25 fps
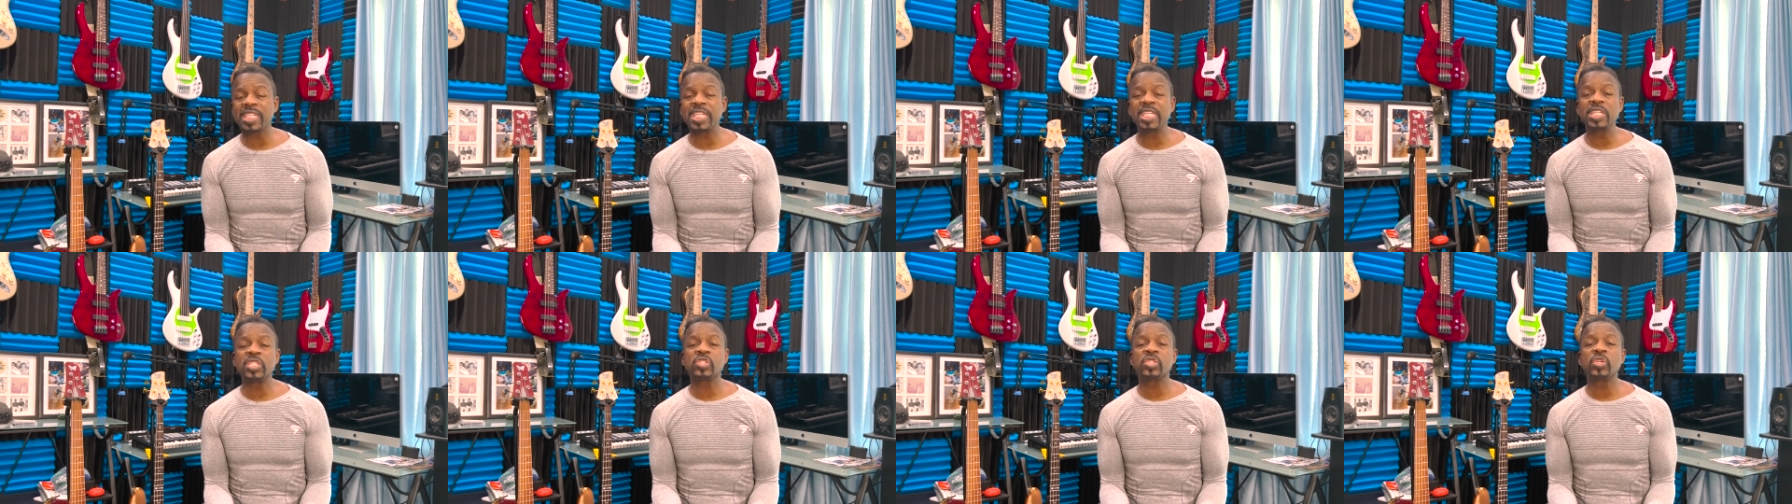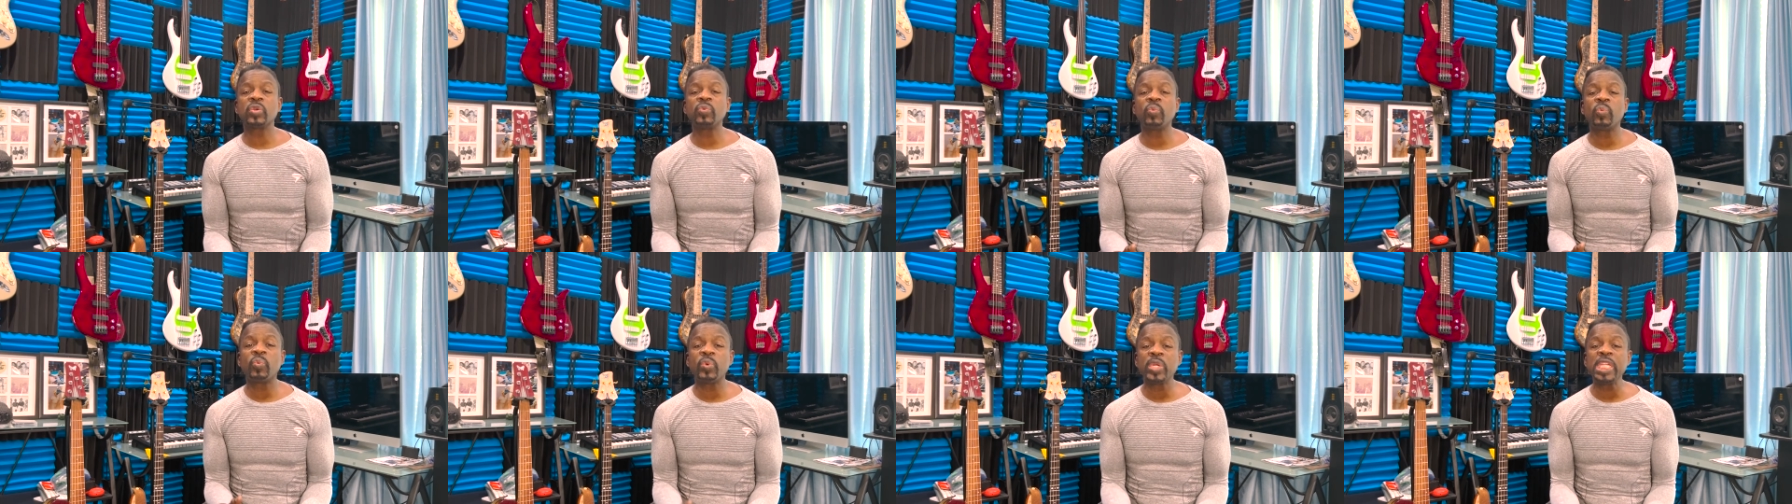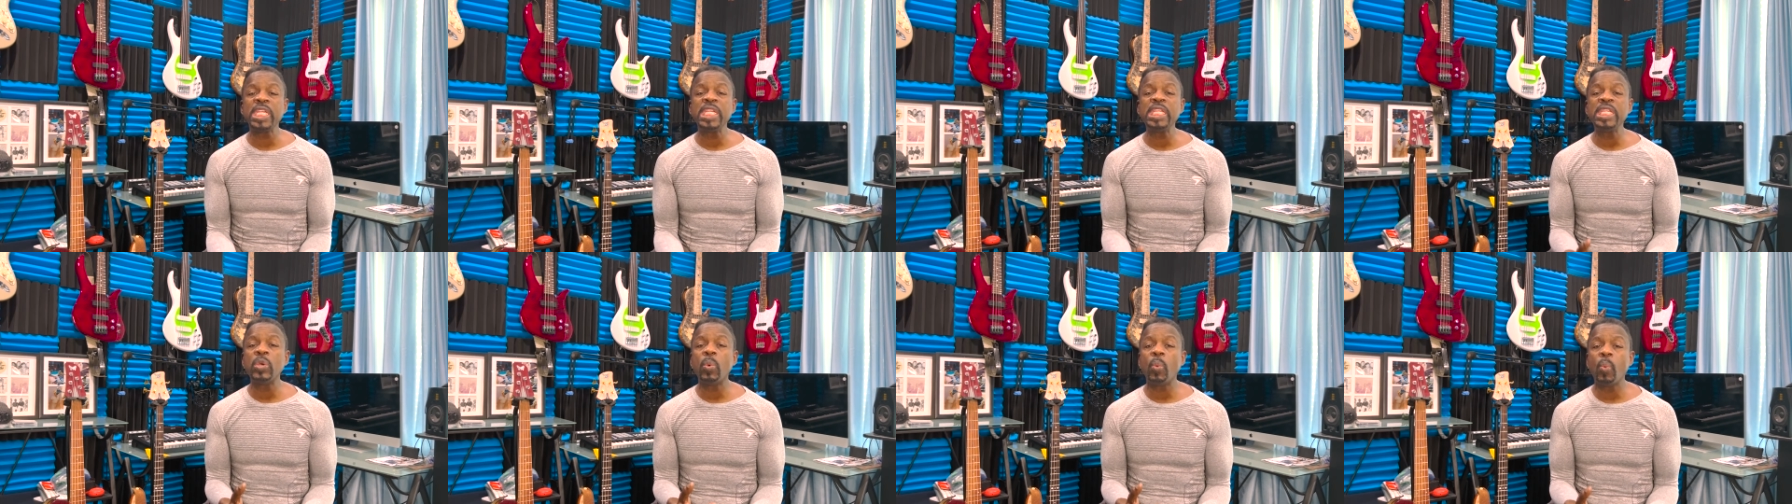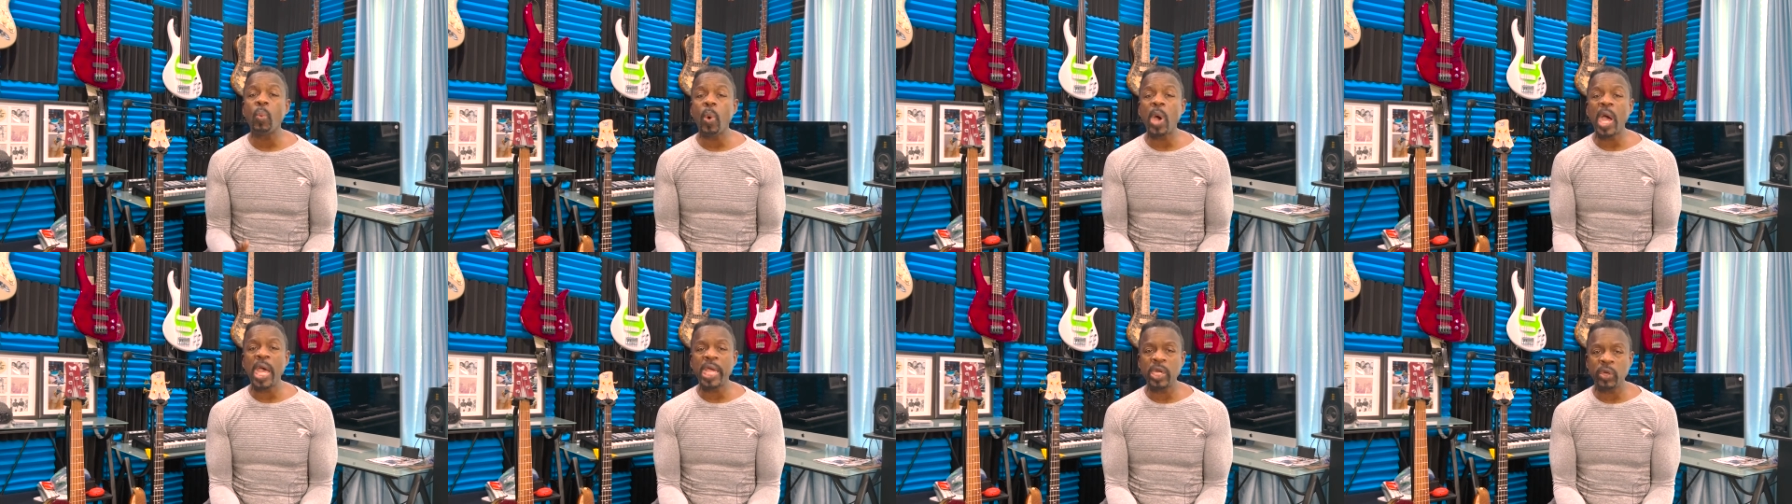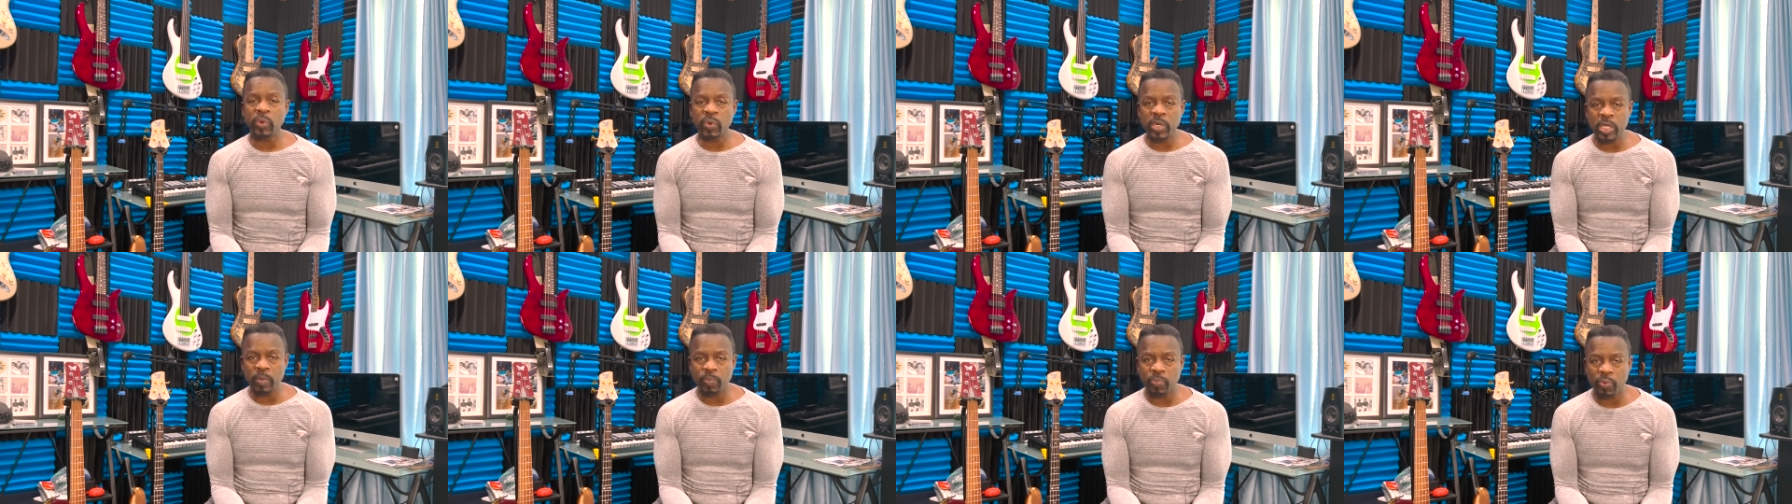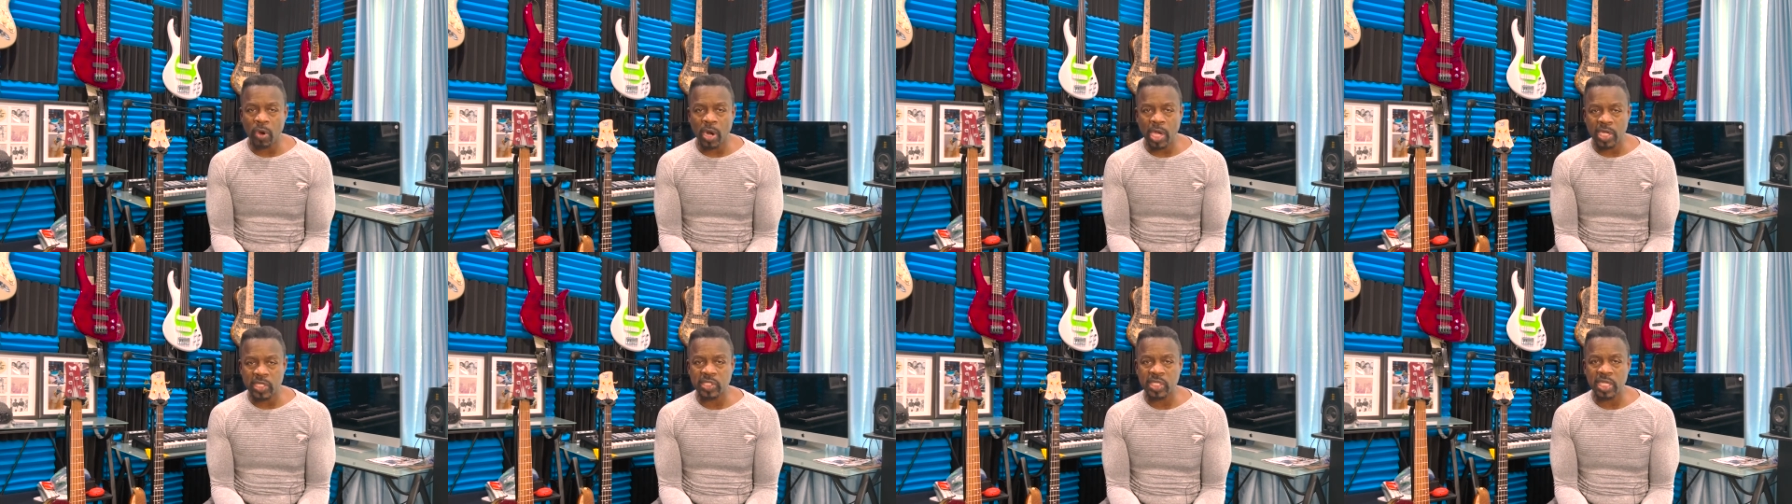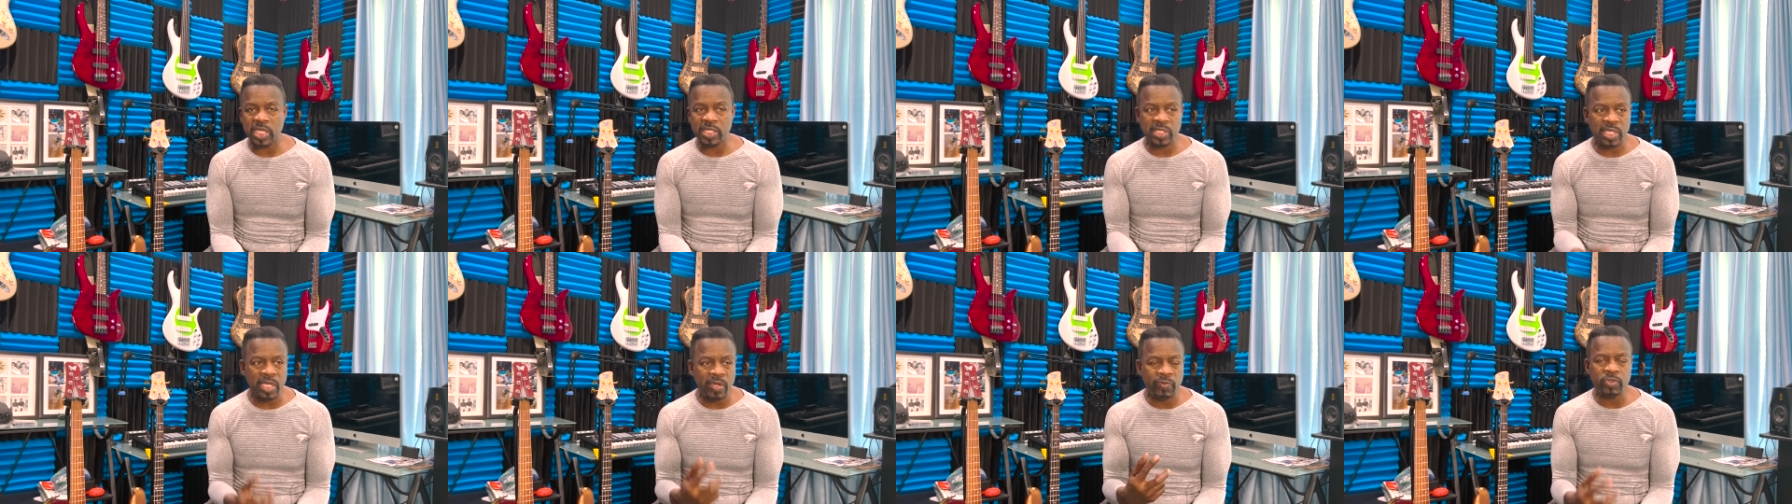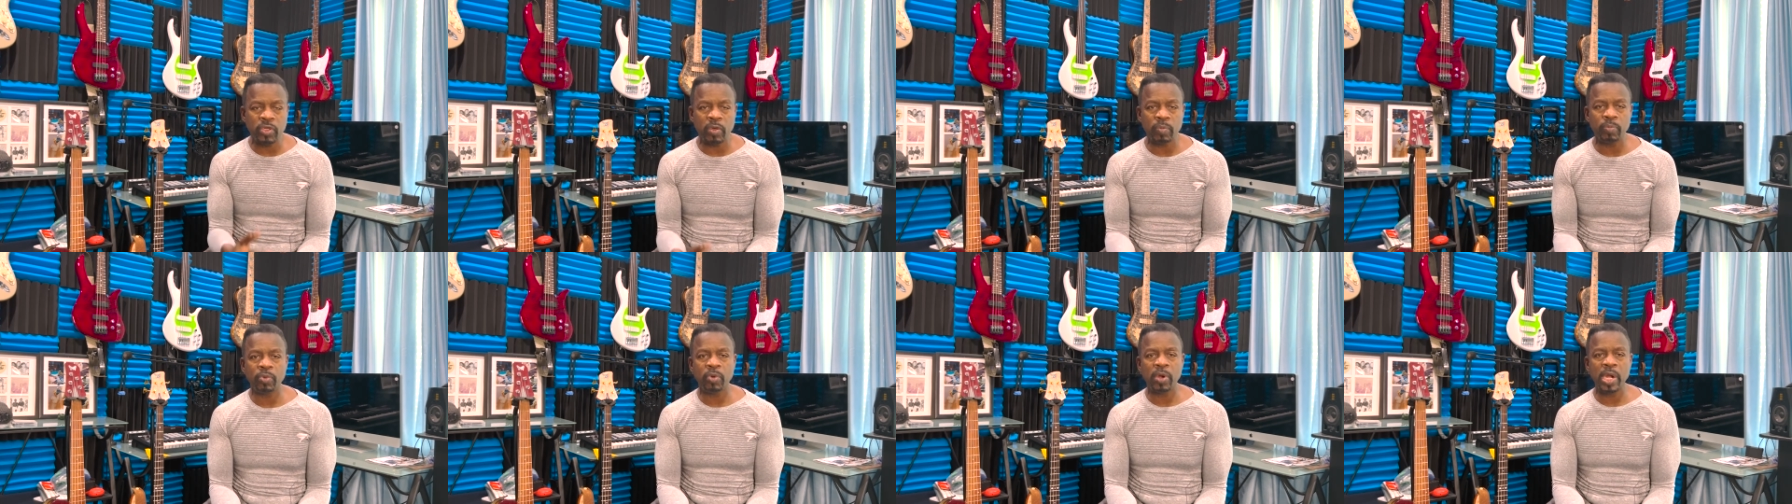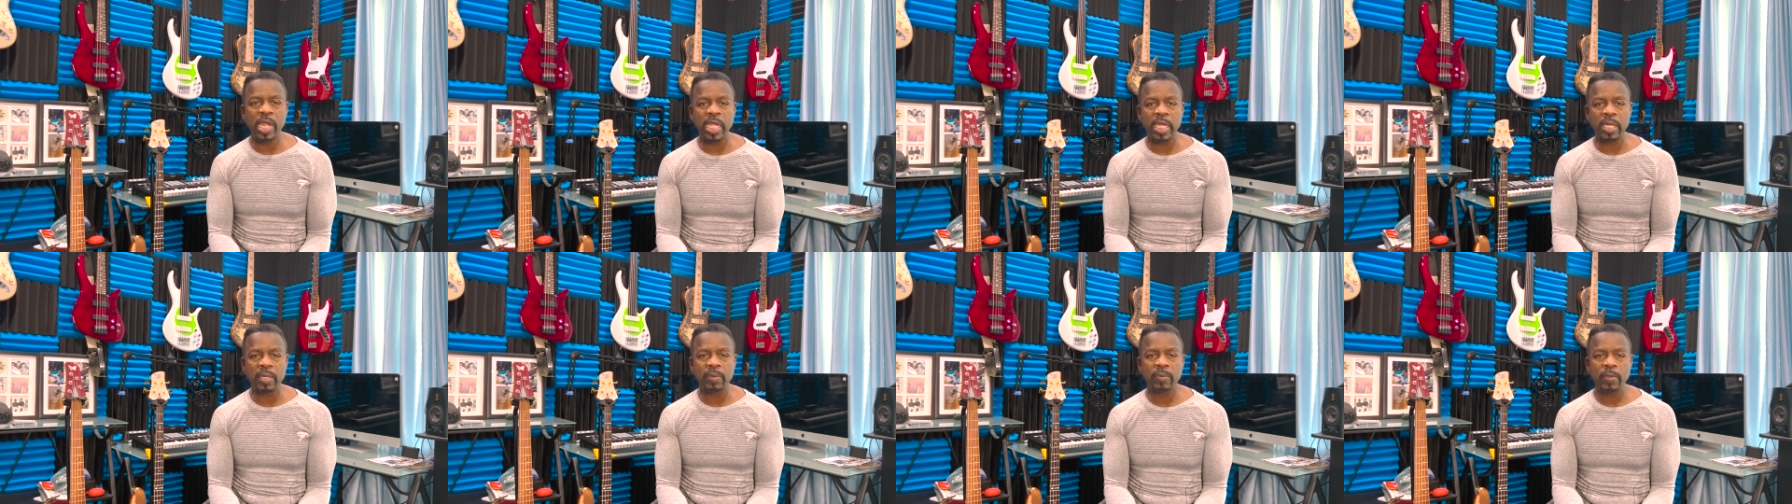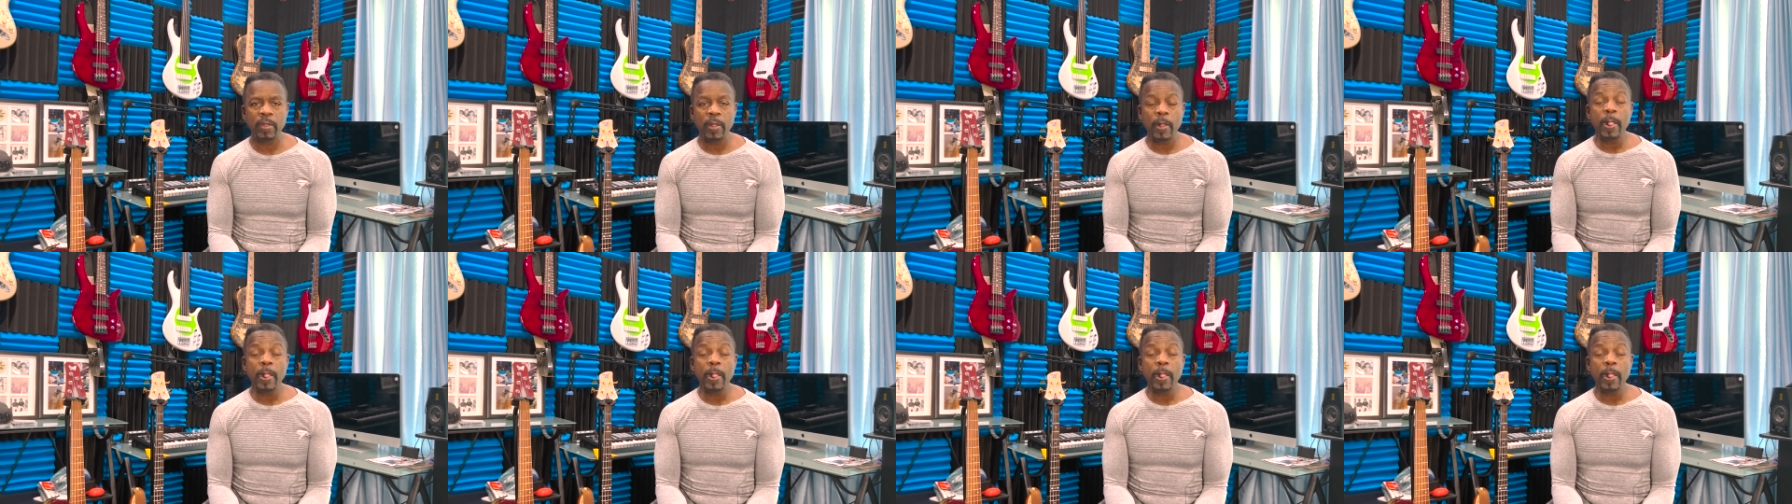is the rewiring process of your brain